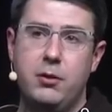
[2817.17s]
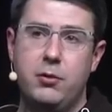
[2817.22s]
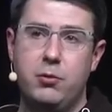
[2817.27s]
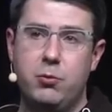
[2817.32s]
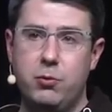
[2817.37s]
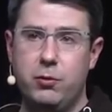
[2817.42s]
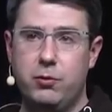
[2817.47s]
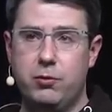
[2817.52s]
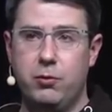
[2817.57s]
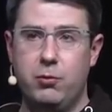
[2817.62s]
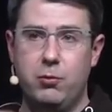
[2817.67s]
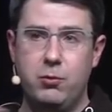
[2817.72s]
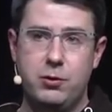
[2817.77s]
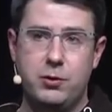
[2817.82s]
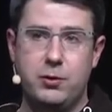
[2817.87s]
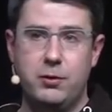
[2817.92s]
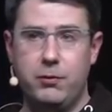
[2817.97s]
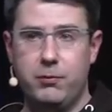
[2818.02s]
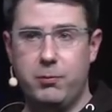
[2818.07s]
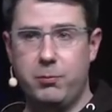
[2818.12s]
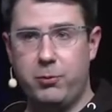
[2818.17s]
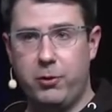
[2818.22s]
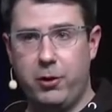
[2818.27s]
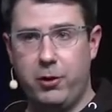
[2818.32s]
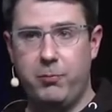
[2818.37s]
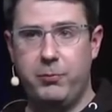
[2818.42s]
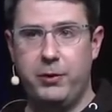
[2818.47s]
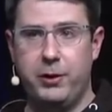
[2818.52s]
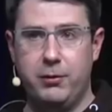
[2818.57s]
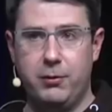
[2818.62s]
to a solution of a
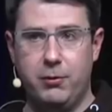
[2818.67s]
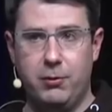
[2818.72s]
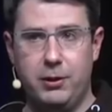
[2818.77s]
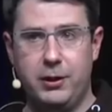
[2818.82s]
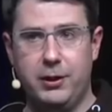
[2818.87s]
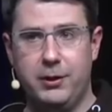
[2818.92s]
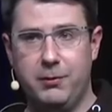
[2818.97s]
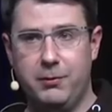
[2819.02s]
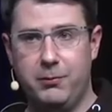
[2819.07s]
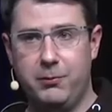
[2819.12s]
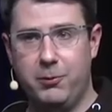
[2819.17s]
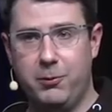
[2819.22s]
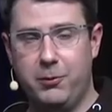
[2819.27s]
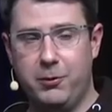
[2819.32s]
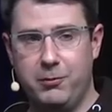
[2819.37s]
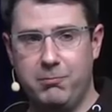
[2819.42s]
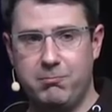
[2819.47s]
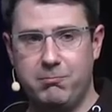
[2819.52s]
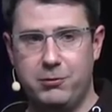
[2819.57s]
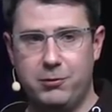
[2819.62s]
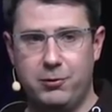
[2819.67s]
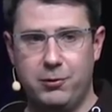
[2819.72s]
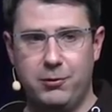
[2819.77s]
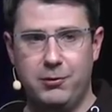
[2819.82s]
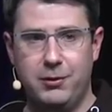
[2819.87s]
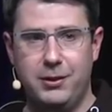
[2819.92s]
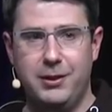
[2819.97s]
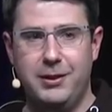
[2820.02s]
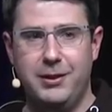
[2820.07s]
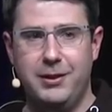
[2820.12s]
problem that you're looking for.
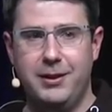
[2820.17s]
So.